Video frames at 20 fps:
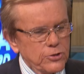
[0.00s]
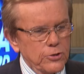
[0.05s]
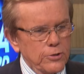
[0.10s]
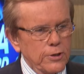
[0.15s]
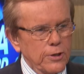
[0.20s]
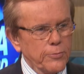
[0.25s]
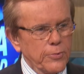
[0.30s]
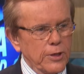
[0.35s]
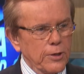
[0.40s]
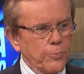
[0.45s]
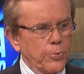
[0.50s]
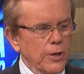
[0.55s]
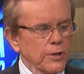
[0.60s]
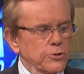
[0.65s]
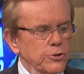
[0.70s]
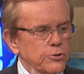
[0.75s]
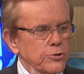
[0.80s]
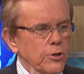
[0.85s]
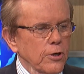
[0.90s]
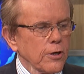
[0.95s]
certainly been a
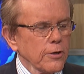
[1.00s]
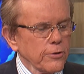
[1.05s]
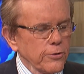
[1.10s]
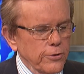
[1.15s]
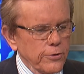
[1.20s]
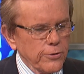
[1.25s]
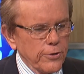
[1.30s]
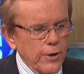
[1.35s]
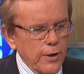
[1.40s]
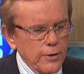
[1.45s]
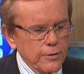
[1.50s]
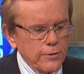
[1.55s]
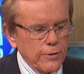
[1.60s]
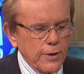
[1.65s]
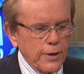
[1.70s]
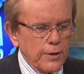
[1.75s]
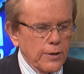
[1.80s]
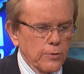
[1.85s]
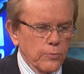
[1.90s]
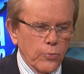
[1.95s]
pleasure talking to you, Doctor.
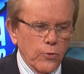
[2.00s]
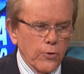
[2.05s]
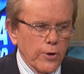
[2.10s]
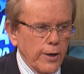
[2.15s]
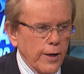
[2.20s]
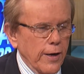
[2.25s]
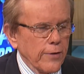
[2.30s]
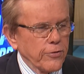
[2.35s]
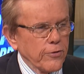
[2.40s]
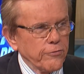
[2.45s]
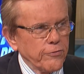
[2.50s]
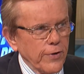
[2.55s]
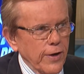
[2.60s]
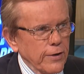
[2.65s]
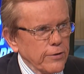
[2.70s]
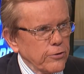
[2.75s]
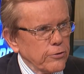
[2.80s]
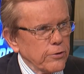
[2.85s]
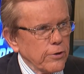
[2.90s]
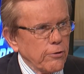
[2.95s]
I didn't point out the
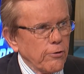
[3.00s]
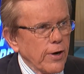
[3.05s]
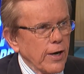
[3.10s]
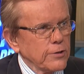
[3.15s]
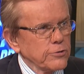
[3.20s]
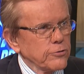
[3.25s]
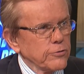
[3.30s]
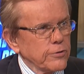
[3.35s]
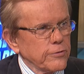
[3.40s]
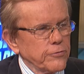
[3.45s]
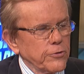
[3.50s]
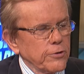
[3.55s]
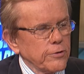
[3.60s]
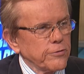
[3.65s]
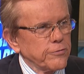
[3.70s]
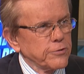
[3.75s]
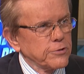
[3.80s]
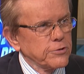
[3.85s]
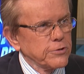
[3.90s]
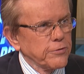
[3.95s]
fact you're a graduate of the
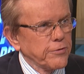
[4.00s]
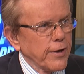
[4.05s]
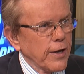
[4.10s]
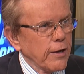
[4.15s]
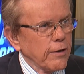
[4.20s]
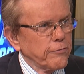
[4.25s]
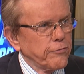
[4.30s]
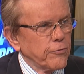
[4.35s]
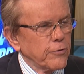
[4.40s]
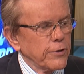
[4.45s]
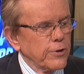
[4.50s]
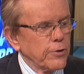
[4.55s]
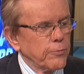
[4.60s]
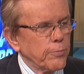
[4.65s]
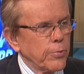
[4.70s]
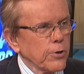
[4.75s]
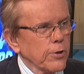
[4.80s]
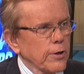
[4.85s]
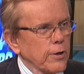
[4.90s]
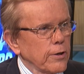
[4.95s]
University of California at
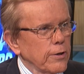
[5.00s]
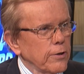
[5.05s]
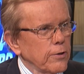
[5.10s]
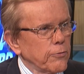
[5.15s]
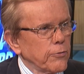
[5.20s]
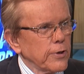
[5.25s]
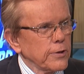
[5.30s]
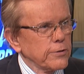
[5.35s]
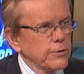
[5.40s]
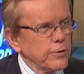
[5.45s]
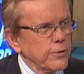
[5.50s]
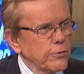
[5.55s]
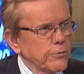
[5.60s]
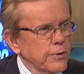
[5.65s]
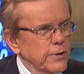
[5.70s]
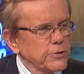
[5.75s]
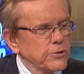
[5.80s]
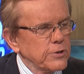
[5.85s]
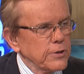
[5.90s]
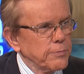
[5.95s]
Berkeley. You went to
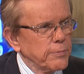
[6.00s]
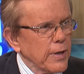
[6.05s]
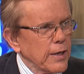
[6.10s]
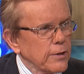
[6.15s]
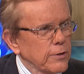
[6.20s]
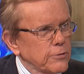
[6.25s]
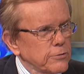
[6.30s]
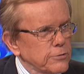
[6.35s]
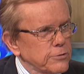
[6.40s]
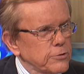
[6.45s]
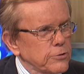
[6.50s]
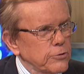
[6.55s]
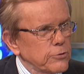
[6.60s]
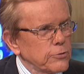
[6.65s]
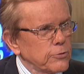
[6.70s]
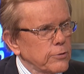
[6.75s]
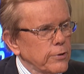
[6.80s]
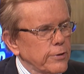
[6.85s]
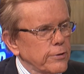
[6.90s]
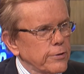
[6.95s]
USC Medical
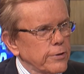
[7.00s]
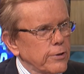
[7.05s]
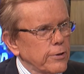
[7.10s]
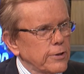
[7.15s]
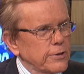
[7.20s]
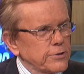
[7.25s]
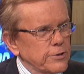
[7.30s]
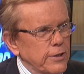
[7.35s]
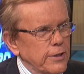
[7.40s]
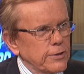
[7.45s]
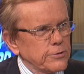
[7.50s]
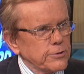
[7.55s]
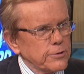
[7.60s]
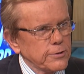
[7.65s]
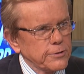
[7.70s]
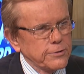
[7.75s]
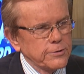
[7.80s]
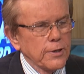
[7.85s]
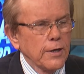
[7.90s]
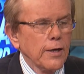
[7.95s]
School here in Los
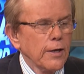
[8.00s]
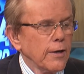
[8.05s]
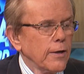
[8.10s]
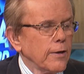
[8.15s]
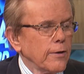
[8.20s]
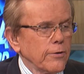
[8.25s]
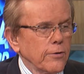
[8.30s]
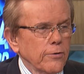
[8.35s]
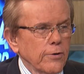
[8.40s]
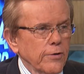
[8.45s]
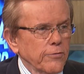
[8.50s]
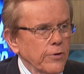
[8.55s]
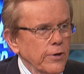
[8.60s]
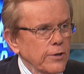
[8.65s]
Angeles. You have an